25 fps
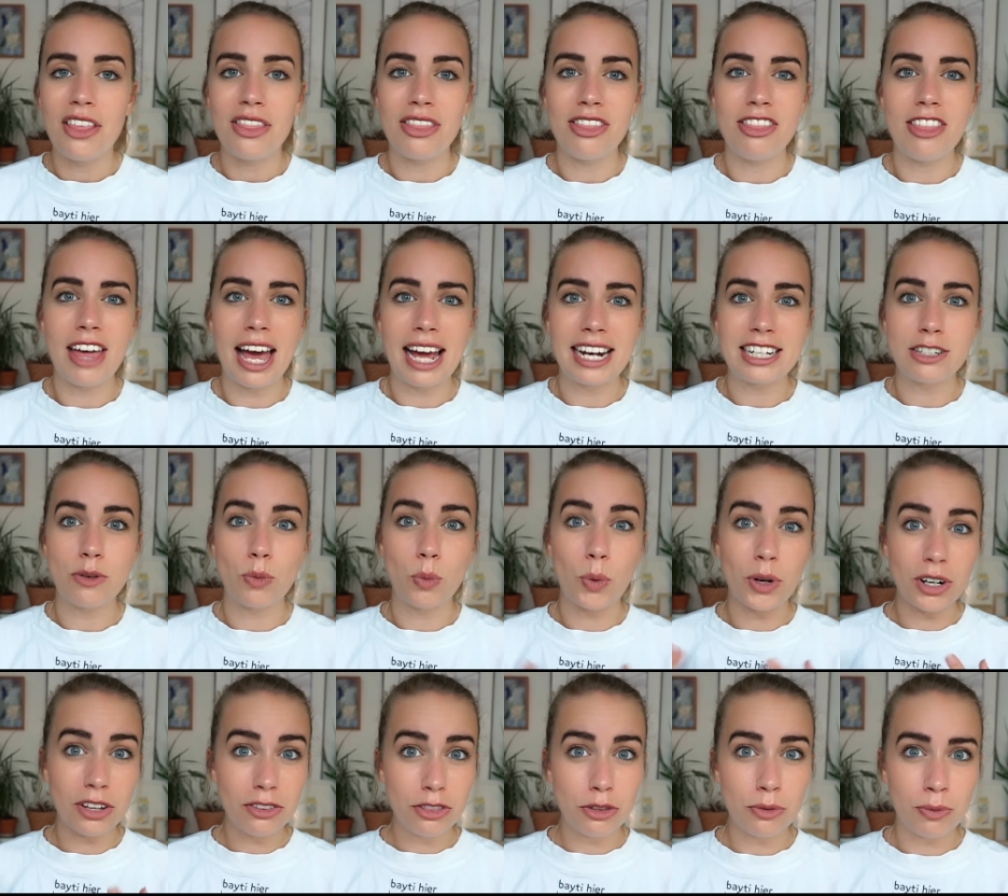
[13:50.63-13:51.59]
that
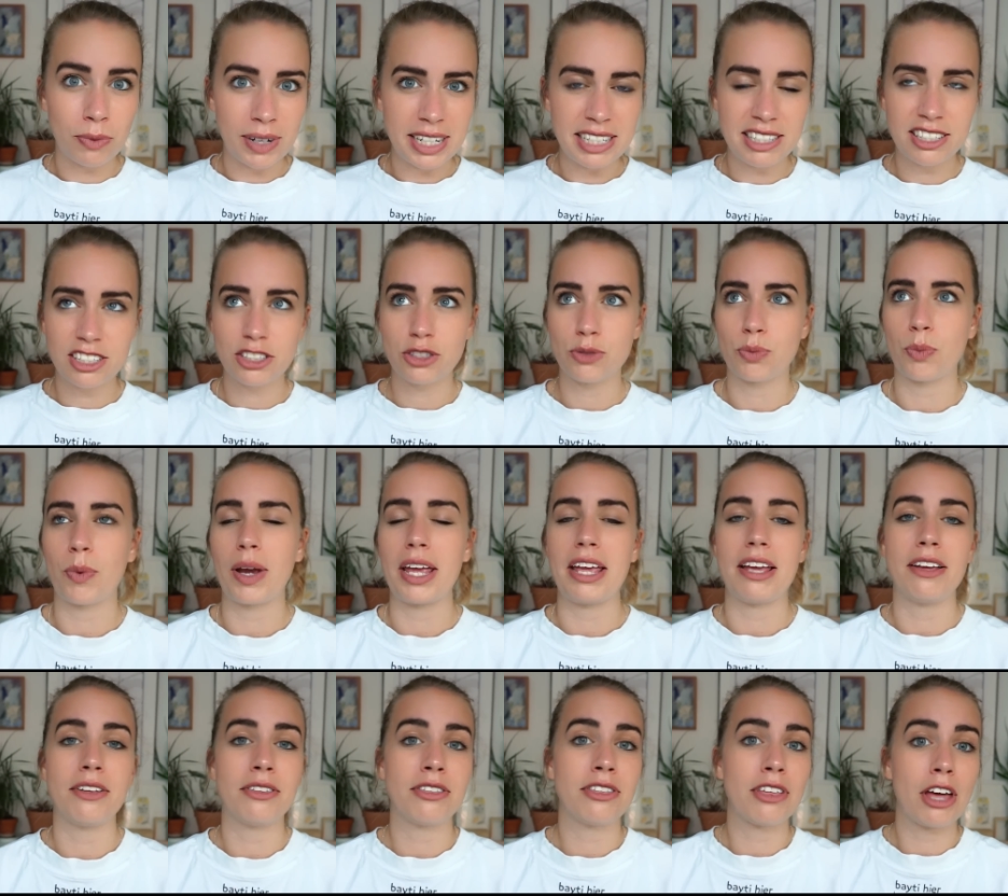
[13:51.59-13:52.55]
one of the risks
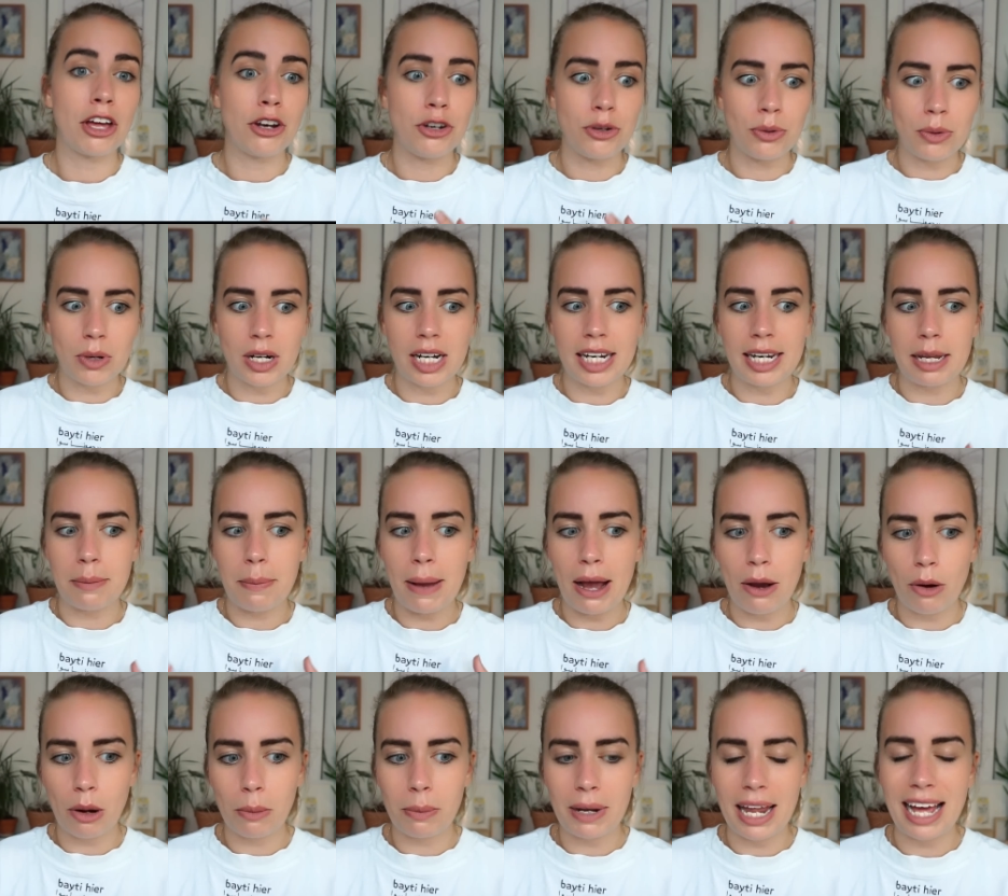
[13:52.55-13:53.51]
with nuclear
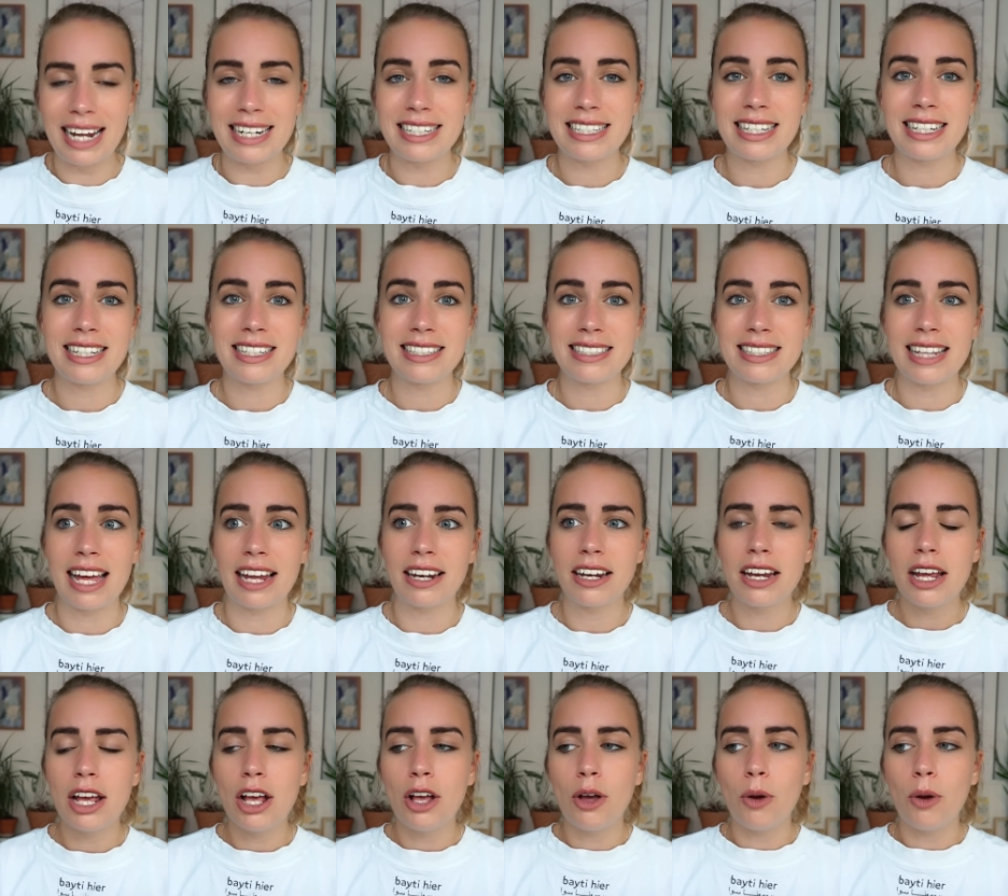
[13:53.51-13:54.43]
power plants is that